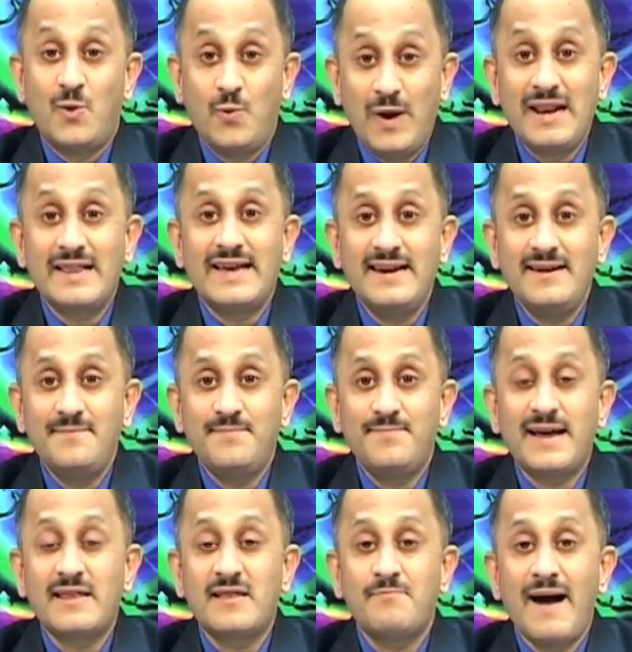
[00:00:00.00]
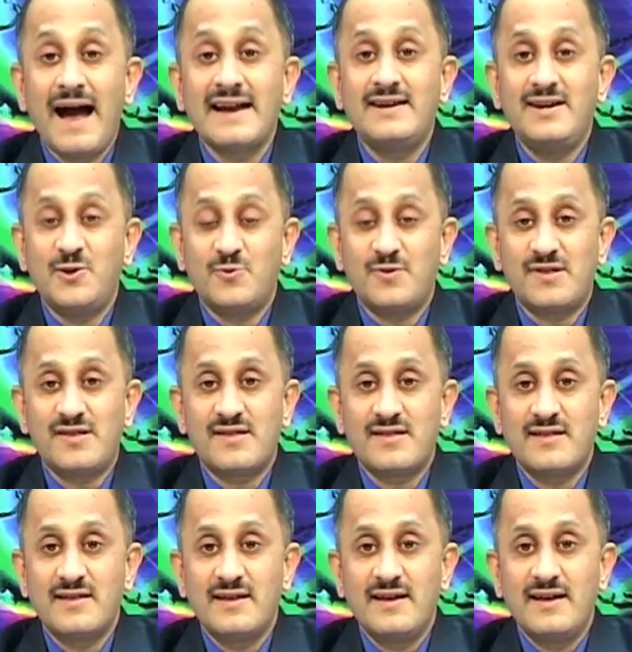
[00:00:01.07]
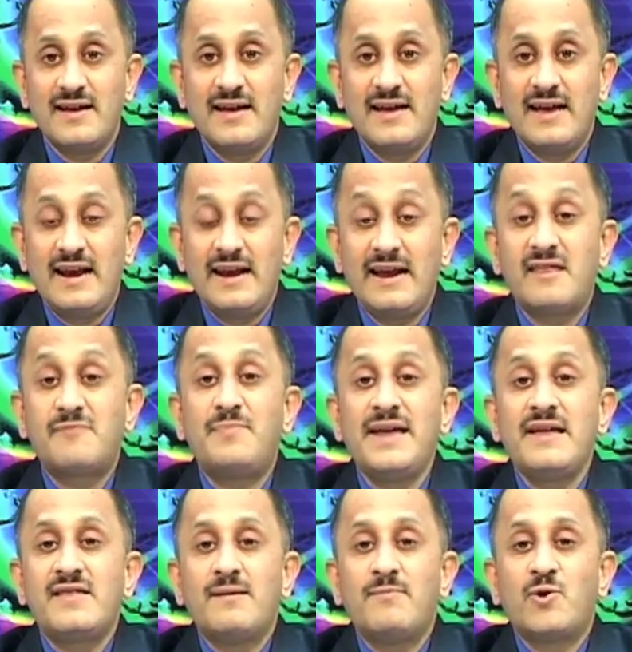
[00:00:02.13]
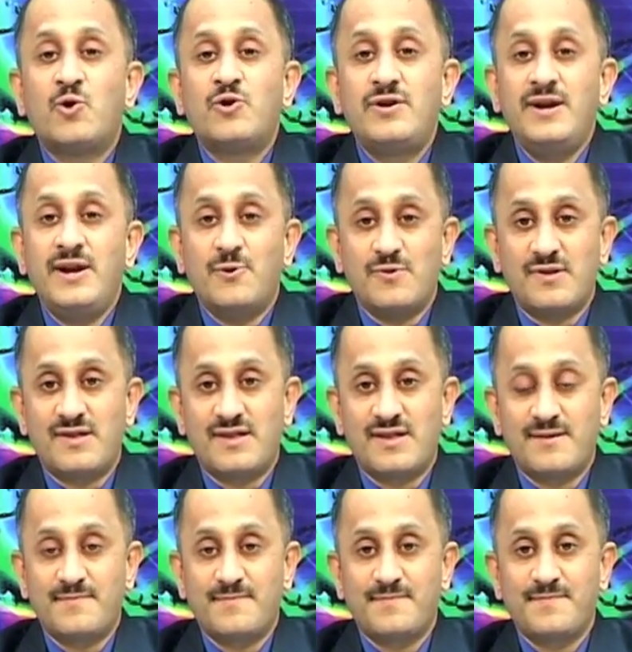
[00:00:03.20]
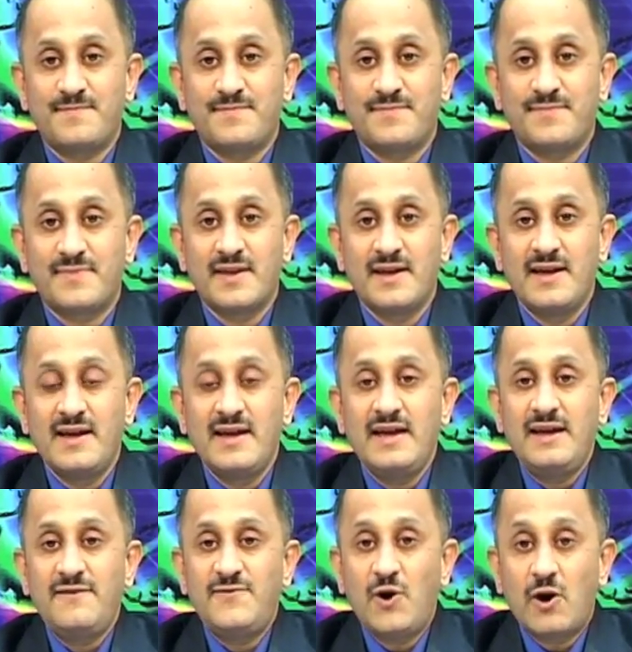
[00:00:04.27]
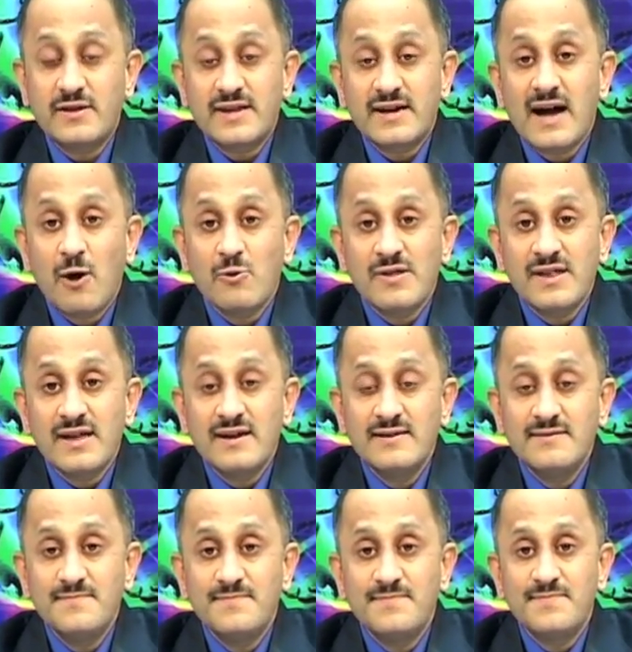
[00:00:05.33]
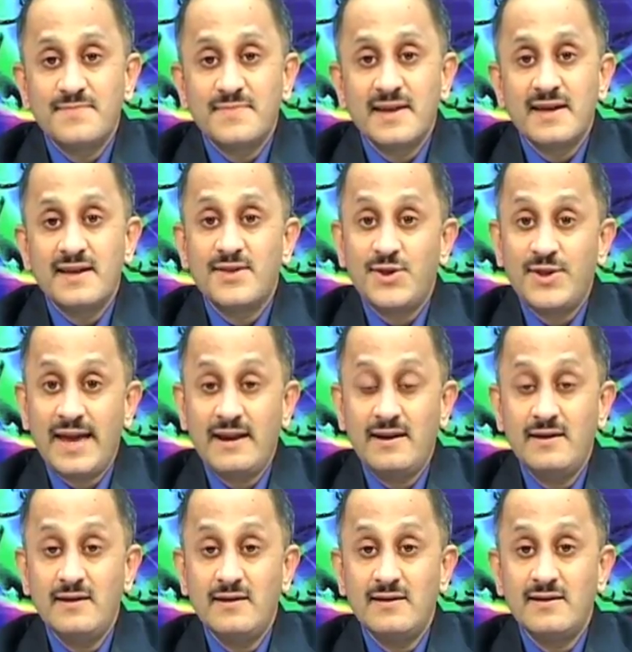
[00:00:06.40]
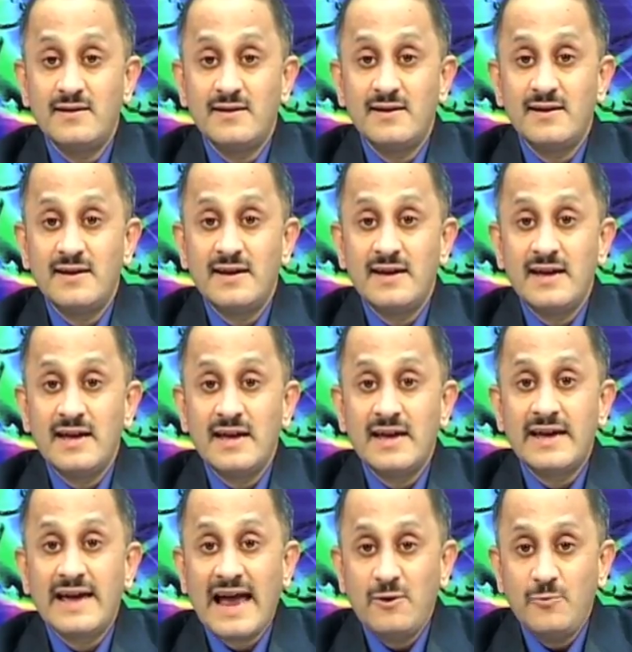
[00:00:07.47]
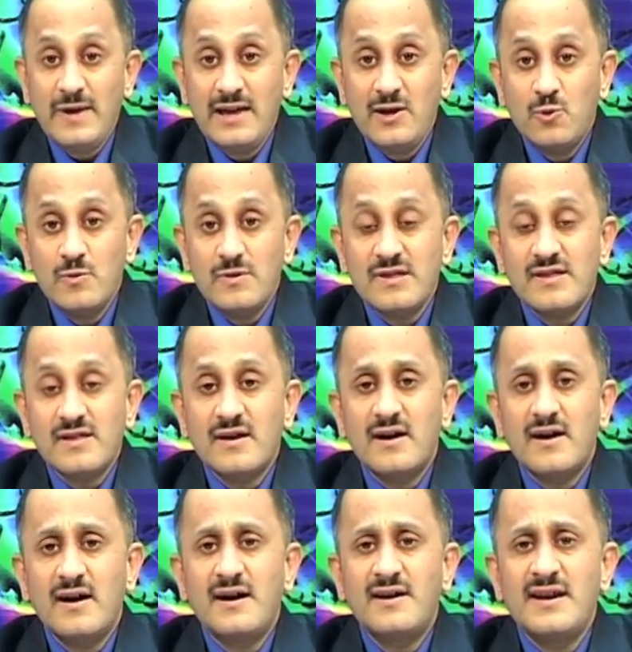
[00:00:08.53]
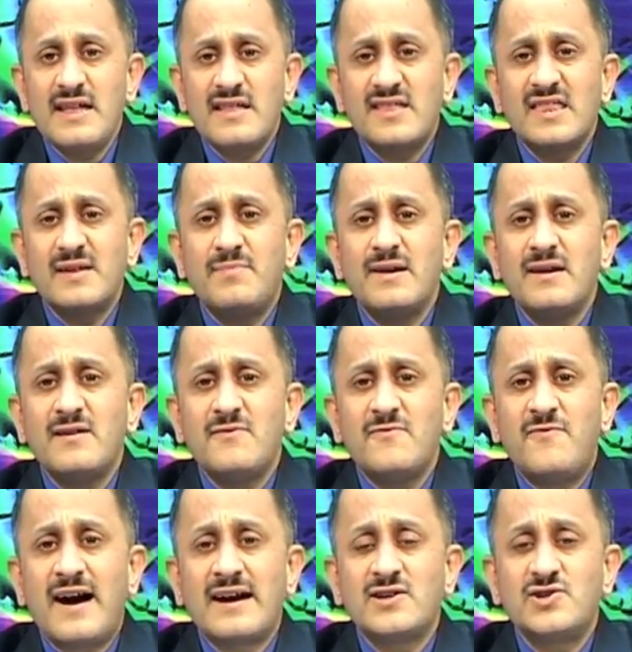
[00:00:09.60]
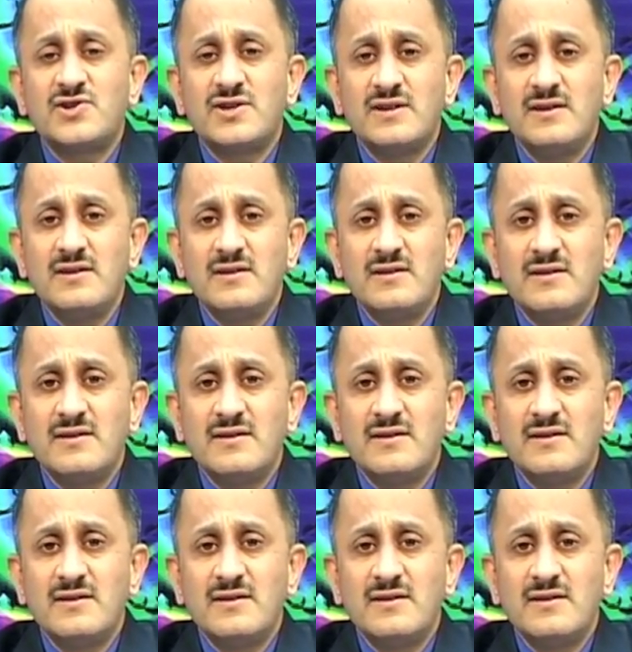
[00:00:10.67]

Well, then that is bad news. Let us bring some good news. If not the Gaussian, then can we use a reasonable function